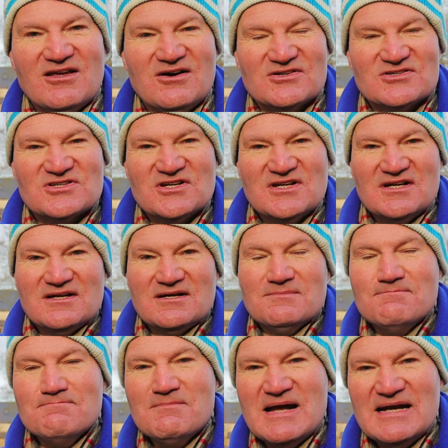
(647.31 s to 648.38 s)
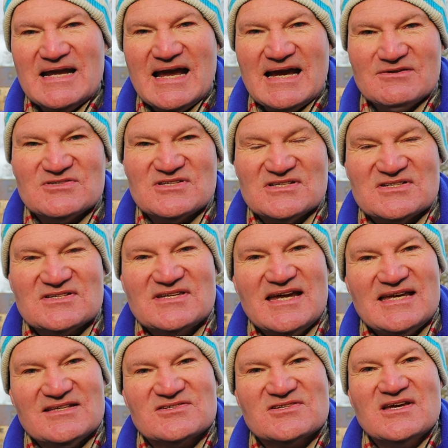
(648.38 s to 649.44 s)
large manor house
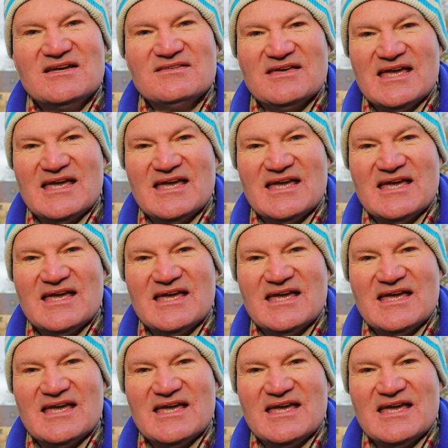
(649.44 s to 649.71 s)
estates,